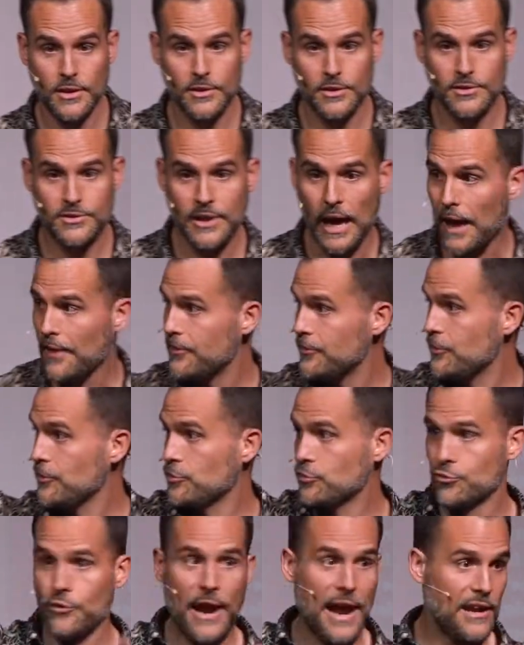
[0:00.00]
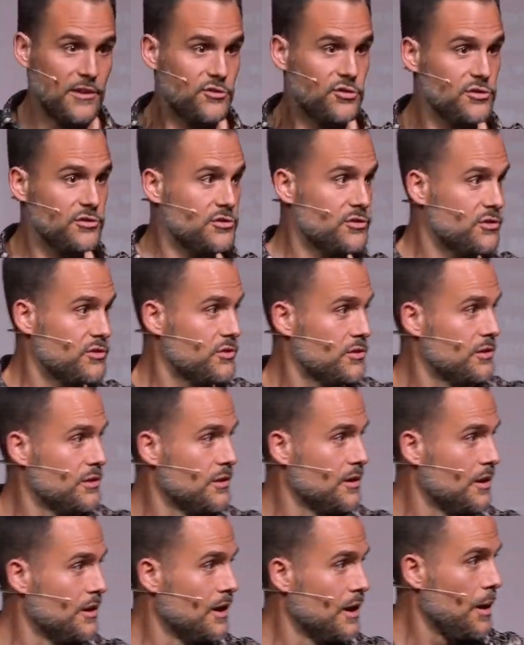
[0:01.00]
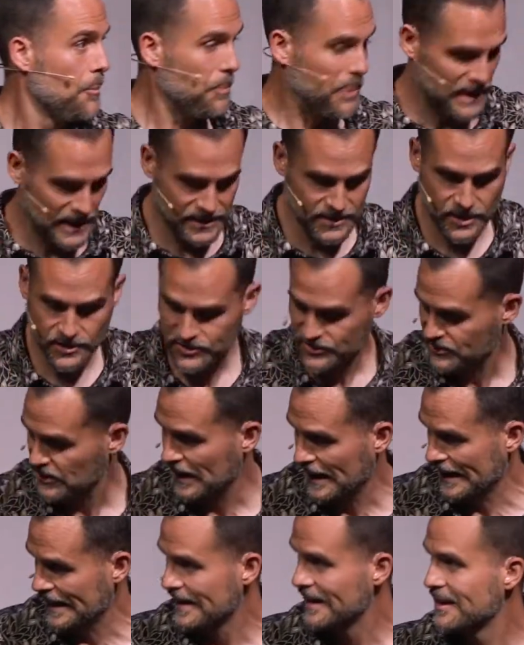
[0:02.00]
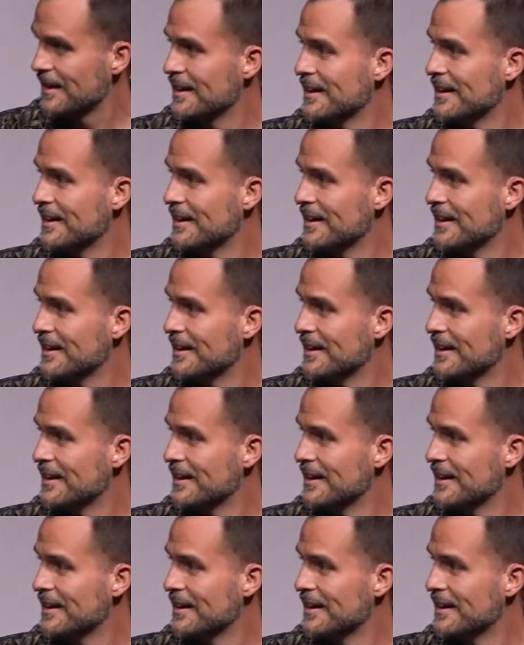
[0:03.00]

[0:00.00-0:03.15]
saw the distractions, began to sink,